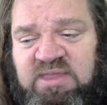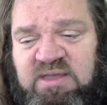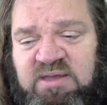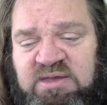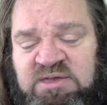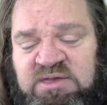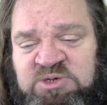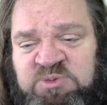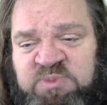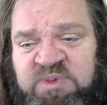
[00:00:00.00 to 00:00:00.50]

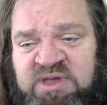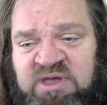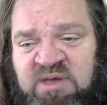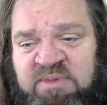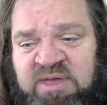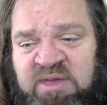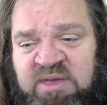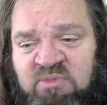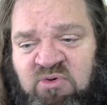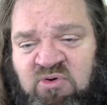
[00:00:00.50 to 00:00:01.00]
he's
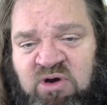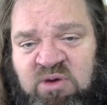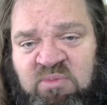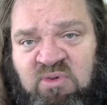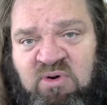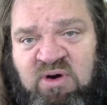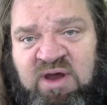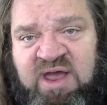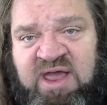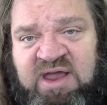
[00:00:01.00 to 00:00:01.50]
becoming more and
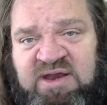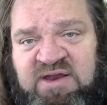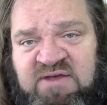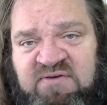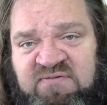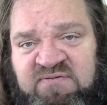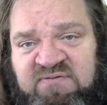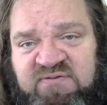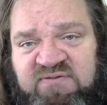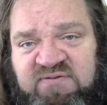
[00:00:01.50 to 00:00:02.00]
more
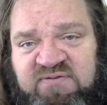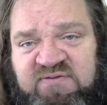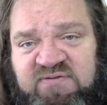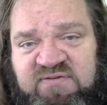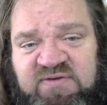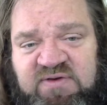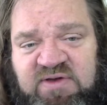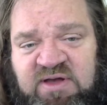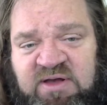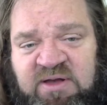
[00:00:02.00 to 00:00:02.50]
active,
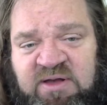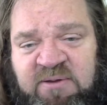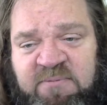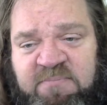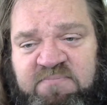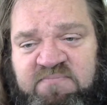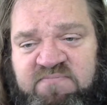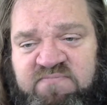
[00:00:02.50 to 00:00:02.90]
um,